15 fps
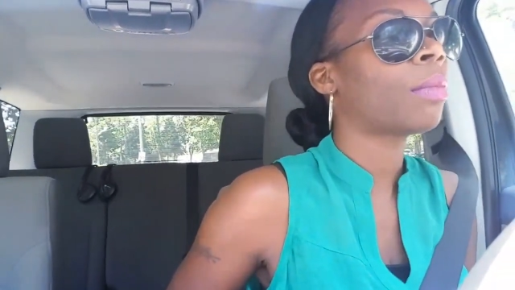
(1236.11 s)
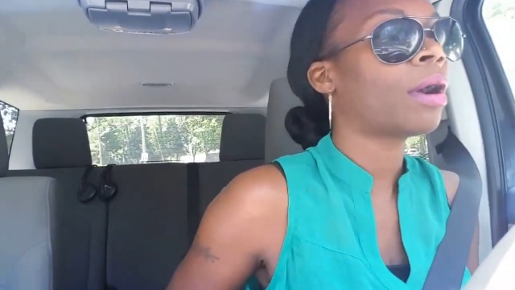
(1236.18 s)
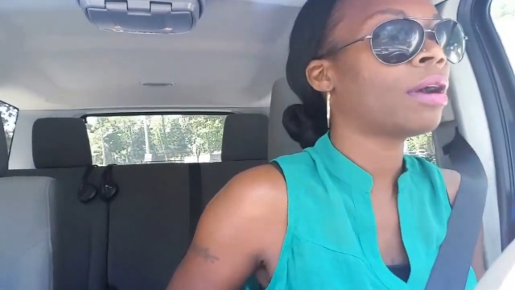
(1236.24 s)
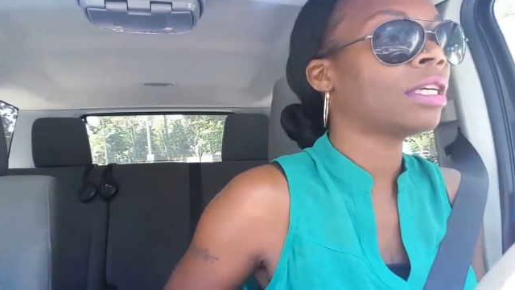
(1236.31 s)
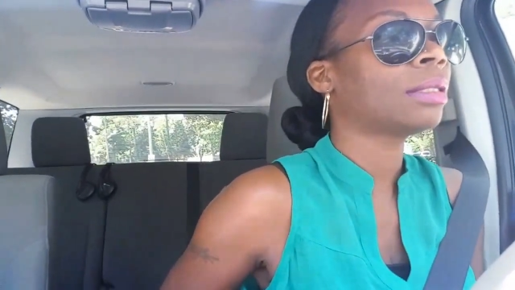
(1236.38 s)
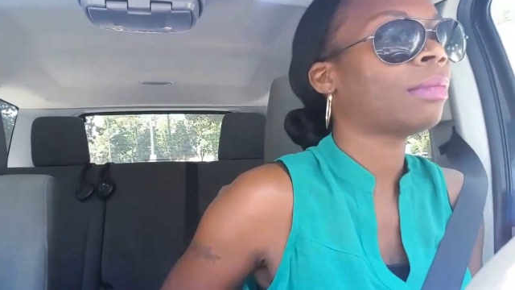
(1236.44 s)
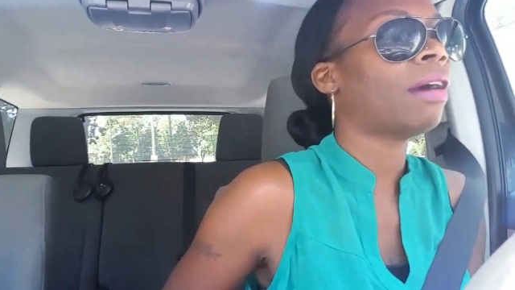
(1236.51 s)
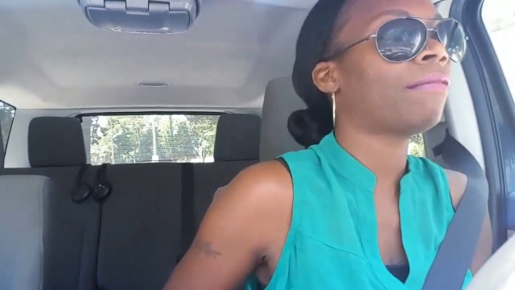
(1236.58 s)

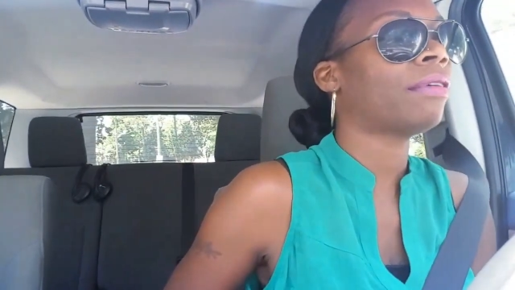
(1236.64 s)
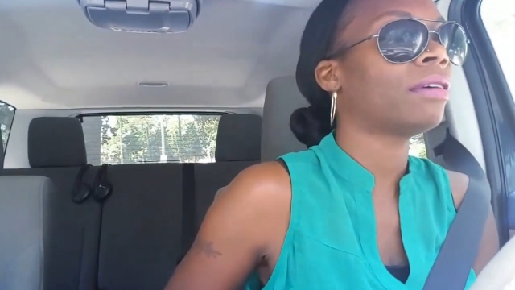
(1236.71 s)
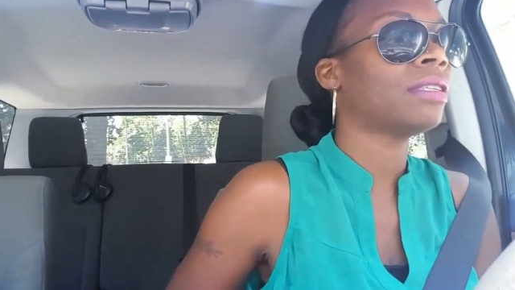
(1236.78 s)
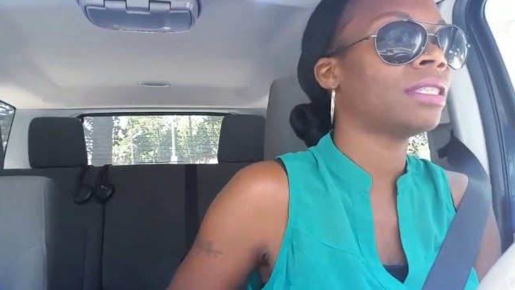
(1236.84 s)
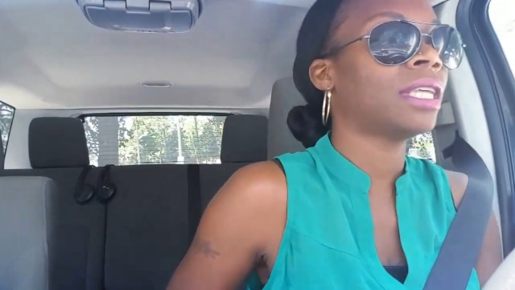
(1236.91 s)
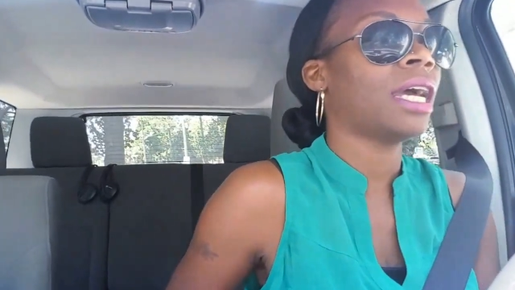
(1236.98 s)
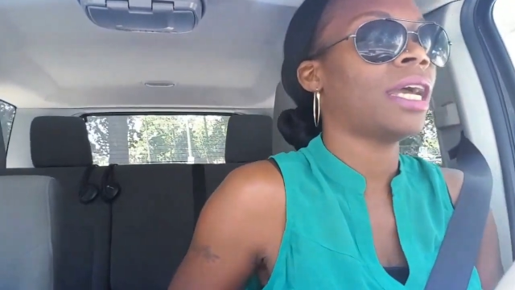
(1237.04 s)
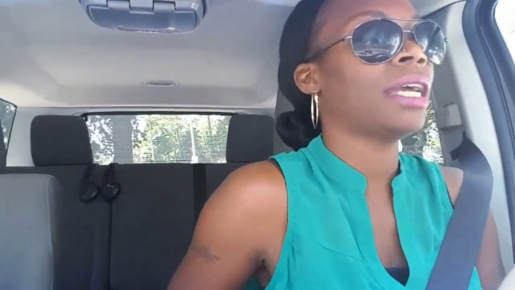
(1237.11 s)
Tomorrow's my
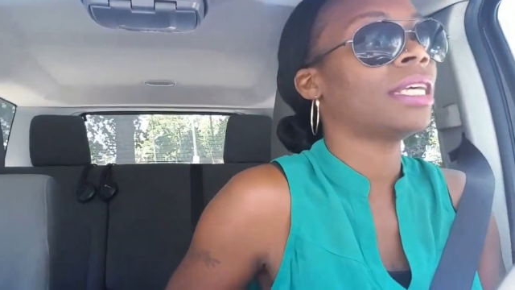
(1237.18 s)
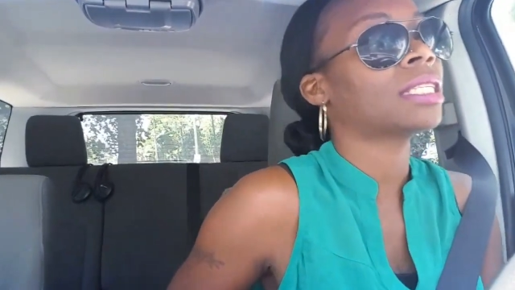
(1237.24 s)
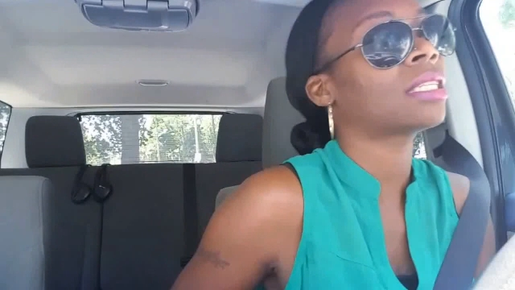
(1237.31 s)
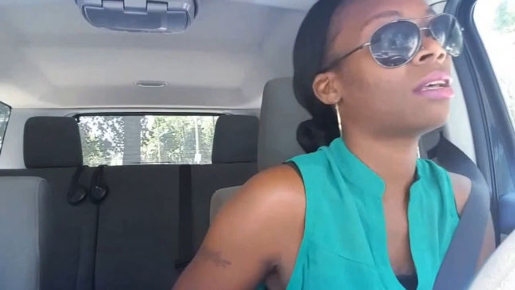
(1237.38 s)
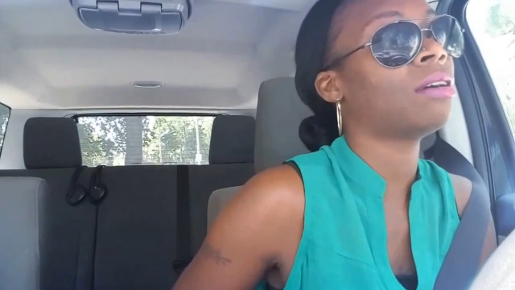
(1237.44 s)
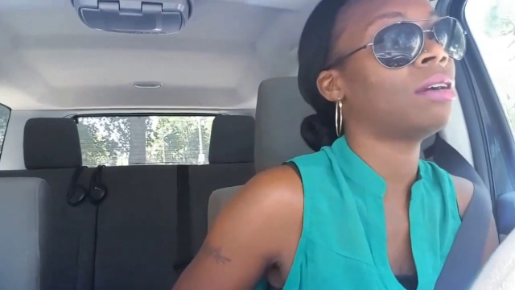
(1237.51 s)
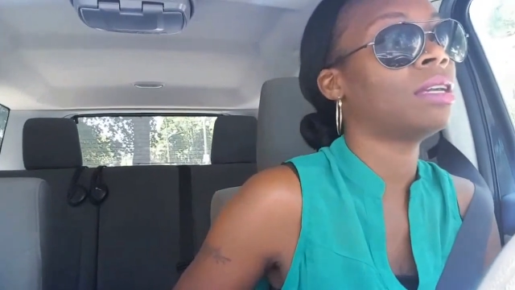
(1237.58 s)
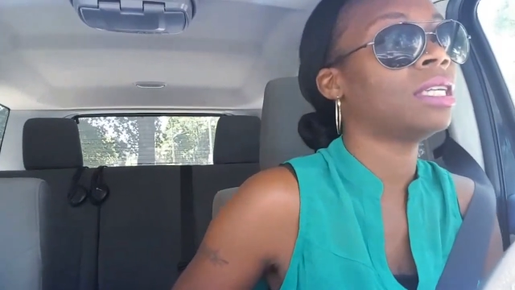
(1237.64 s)
first day.
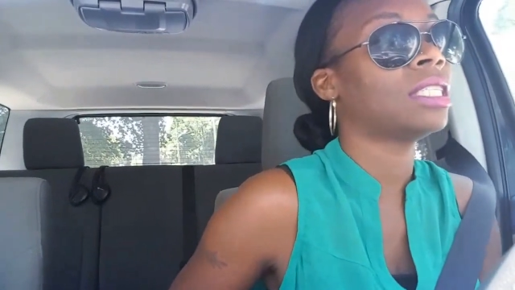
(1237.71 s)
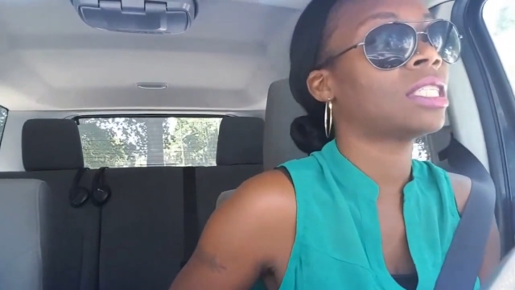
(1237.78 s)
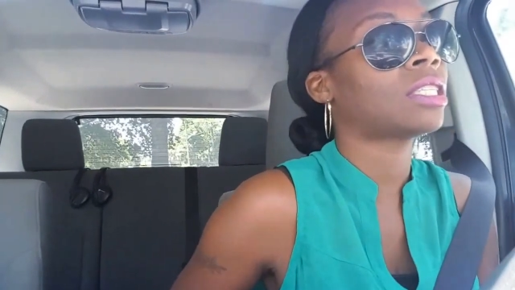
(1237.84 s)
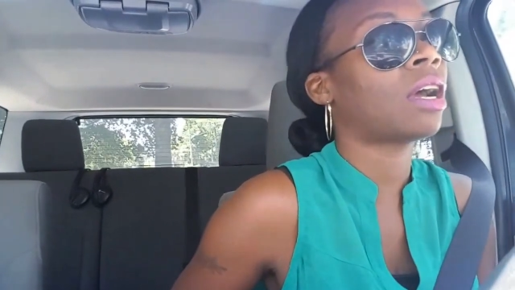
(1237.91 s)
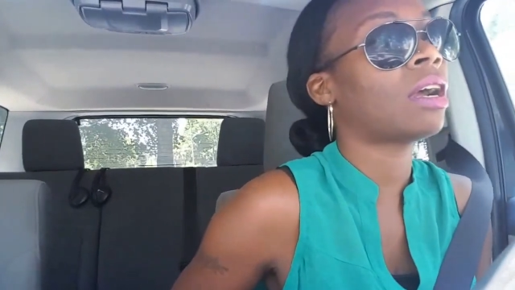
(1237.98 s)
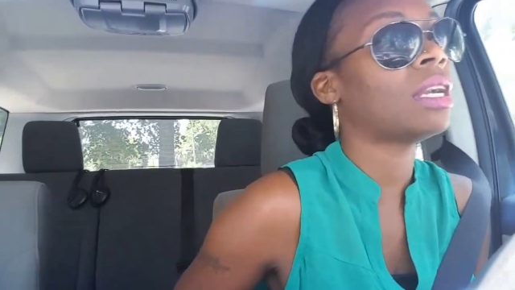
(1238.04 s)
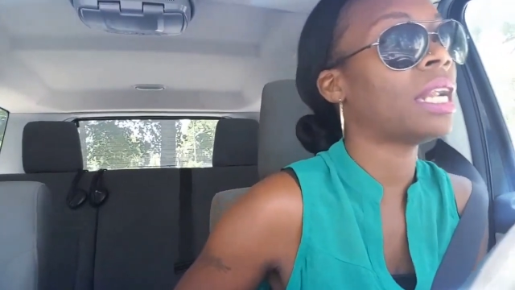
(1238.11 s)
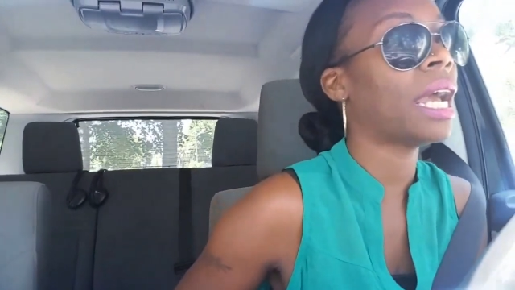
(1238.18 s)
It's an early
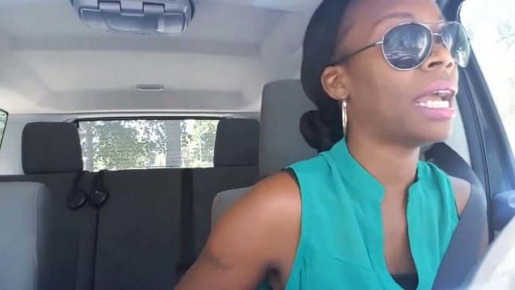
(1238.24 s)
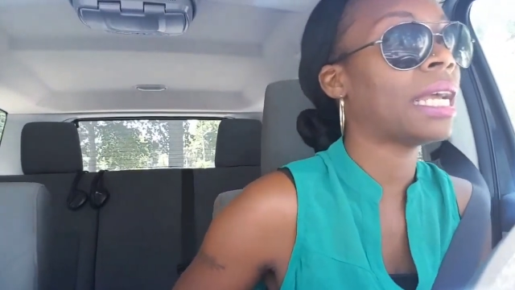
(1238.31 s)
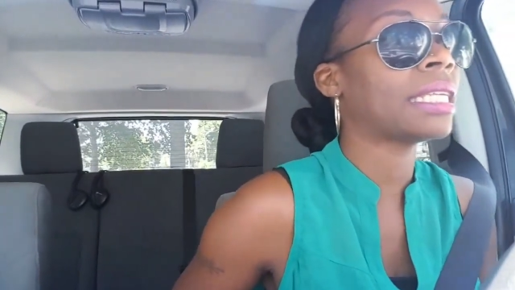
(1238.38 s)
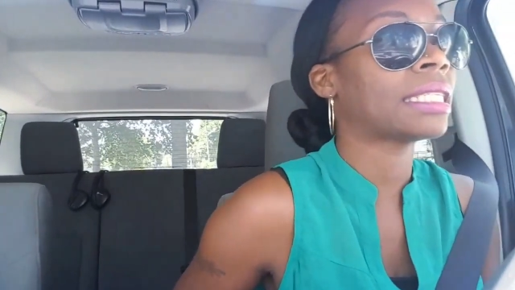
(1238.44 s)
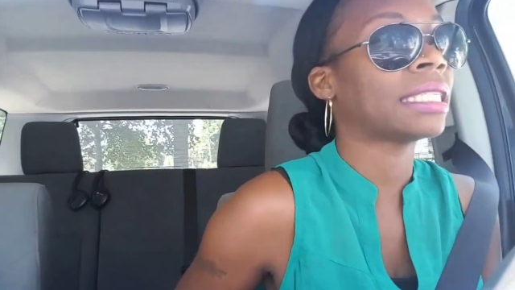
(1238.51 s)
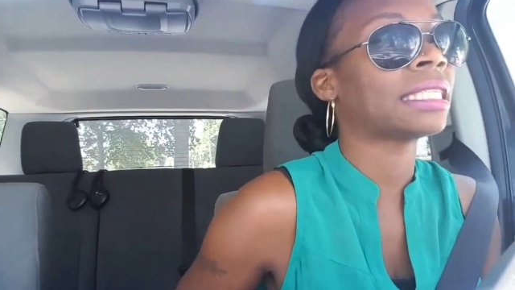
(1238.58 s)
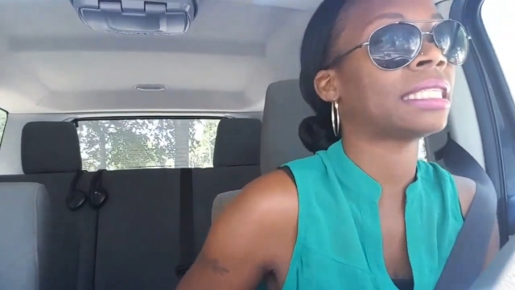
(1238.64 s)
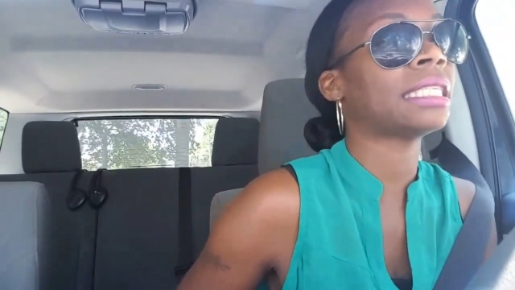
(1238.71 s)
start
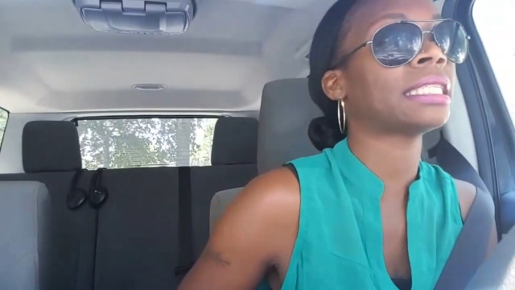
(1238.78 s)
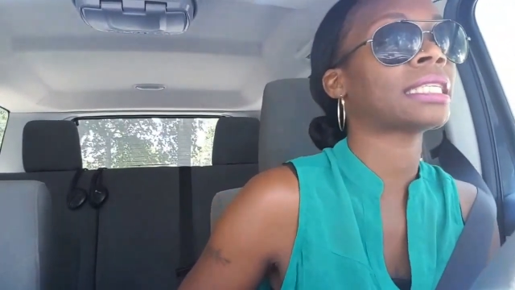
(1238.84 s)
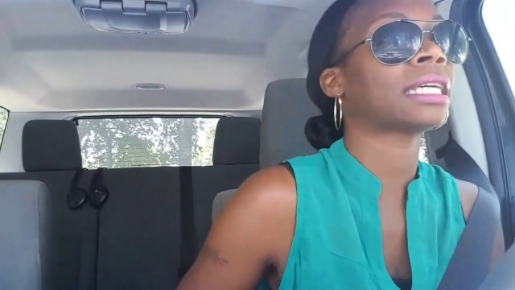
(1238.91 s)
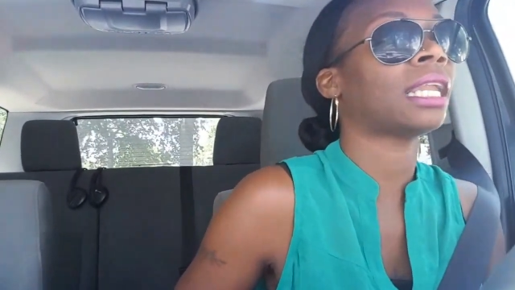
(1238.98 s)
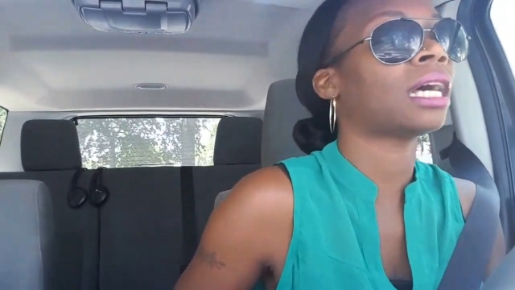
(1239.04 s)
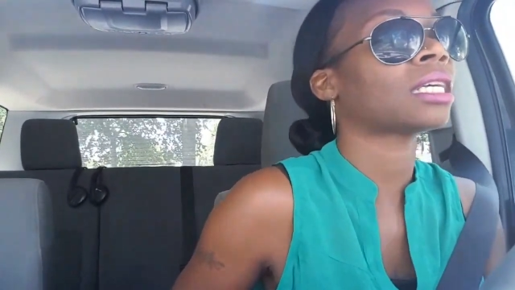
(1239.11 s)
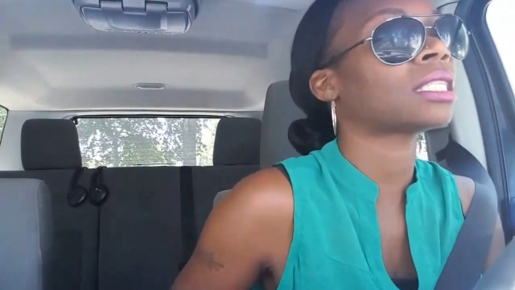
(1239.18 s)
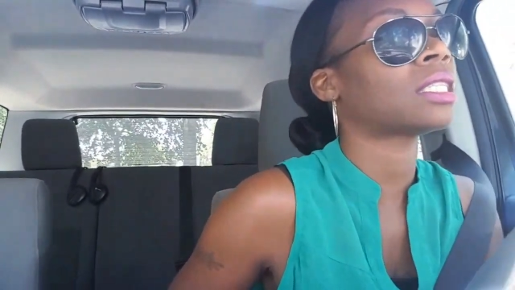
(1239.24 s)
day. It's a
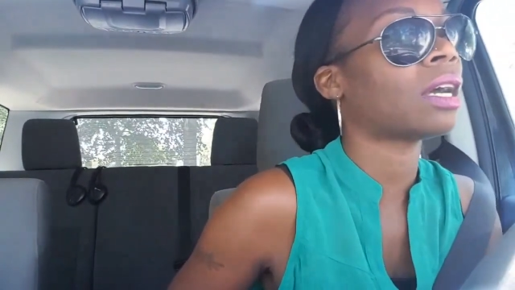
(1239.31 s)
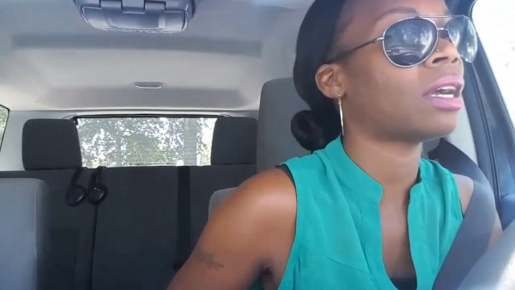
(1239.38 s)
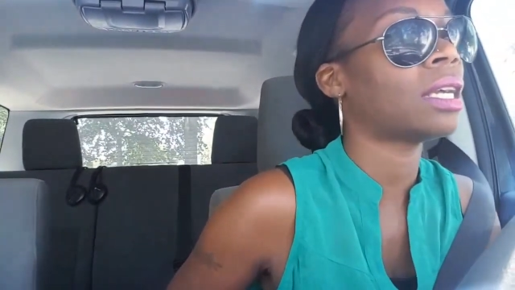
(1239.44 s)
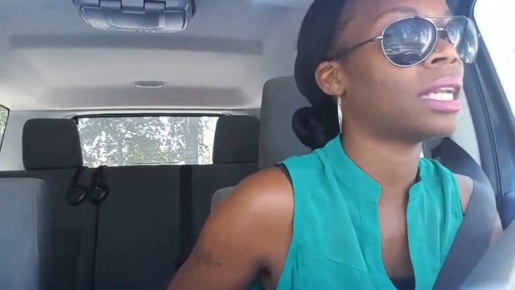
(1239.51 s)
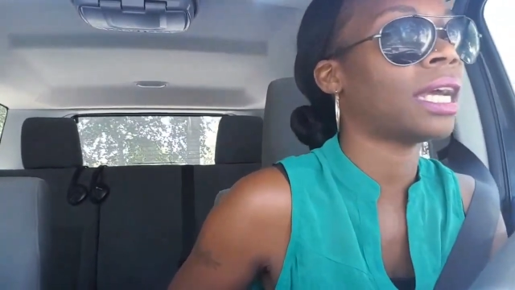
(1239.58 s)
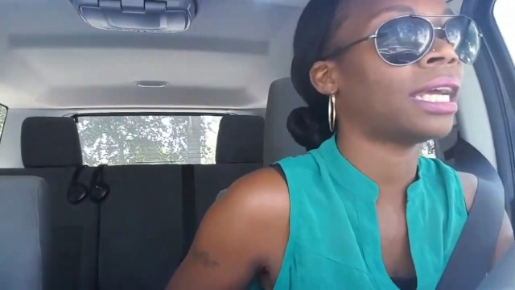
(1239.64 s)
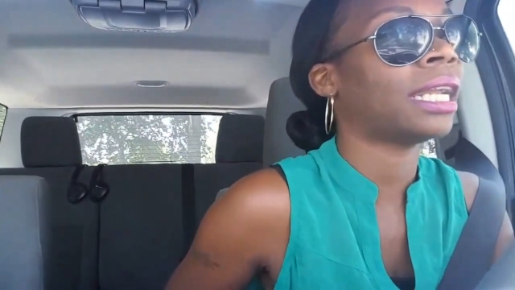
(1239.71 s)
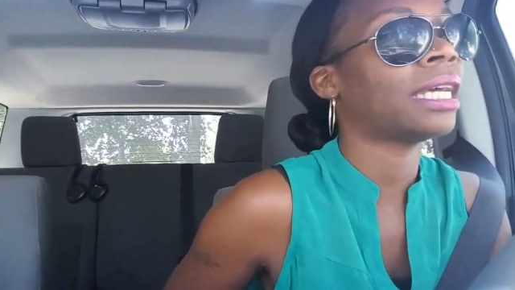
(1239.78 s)
6 o'clock
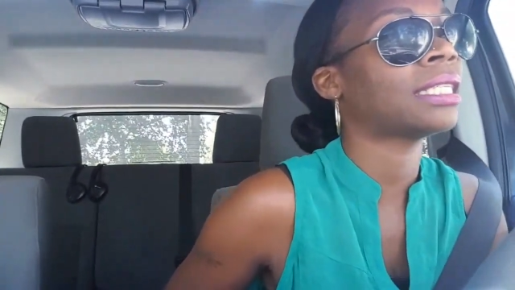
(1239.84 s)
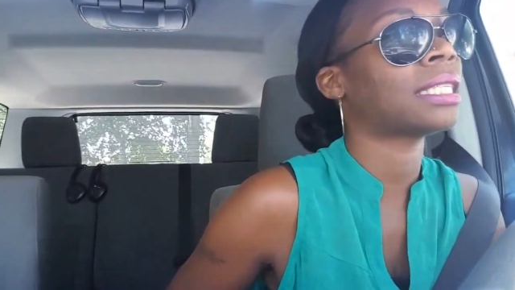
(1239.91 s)
start day.